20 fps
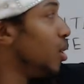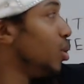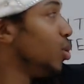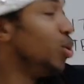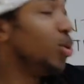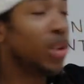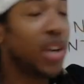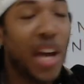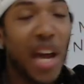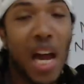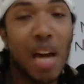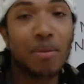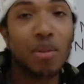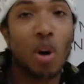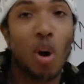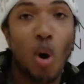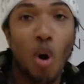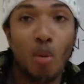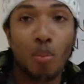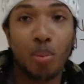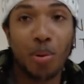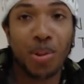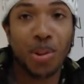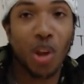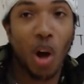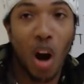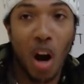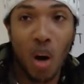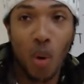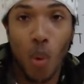You can't have your own
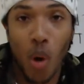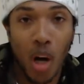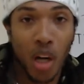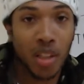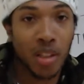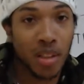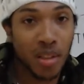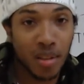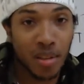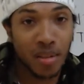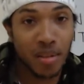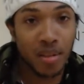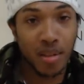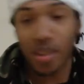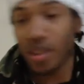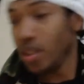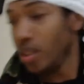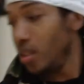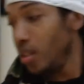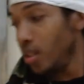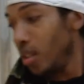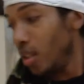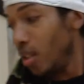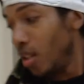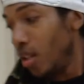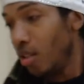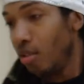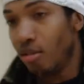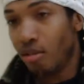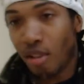Patharwan,
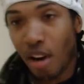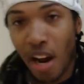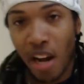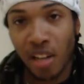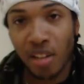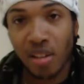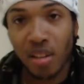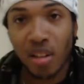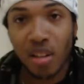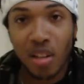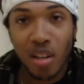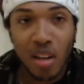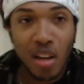right?